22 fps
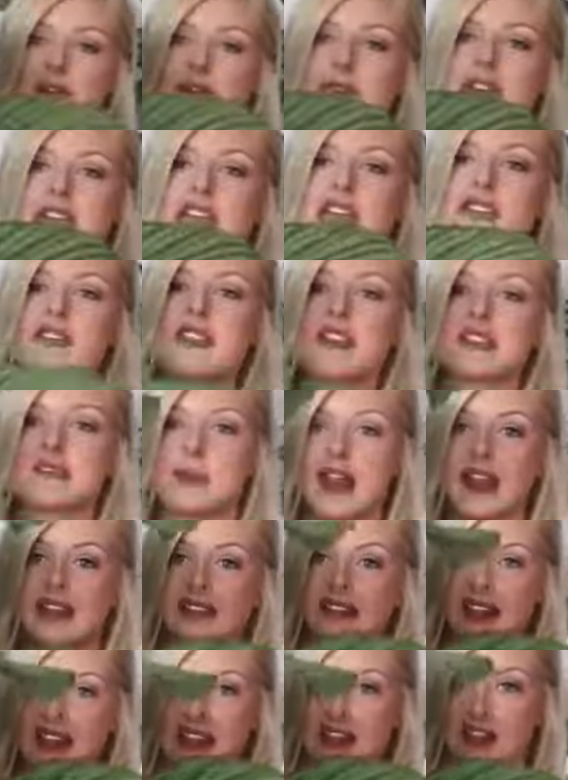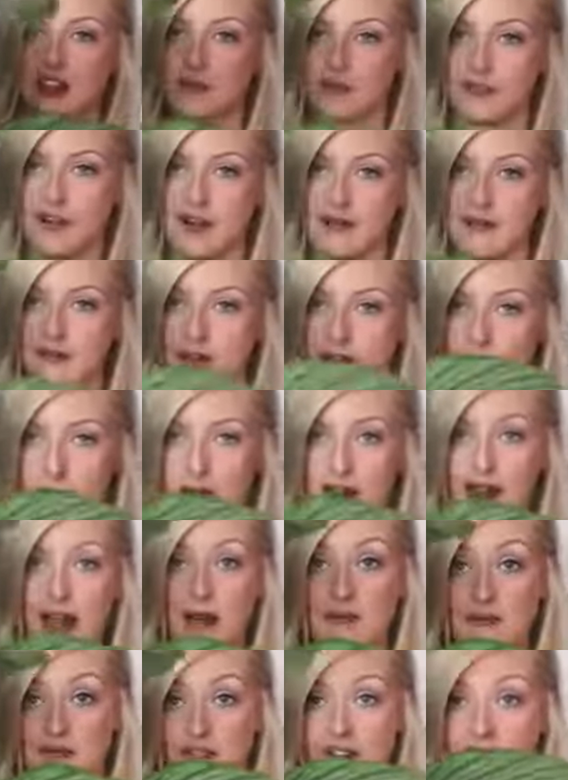me and this plant in the frame very well,
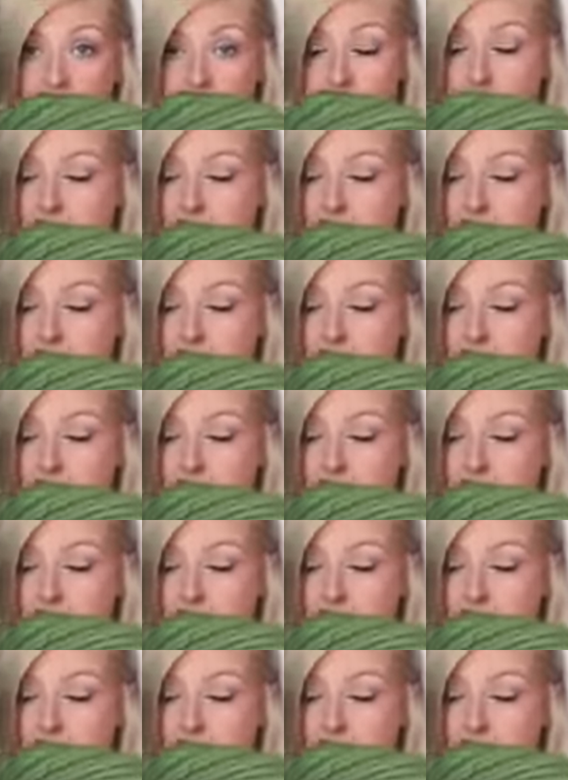I'm very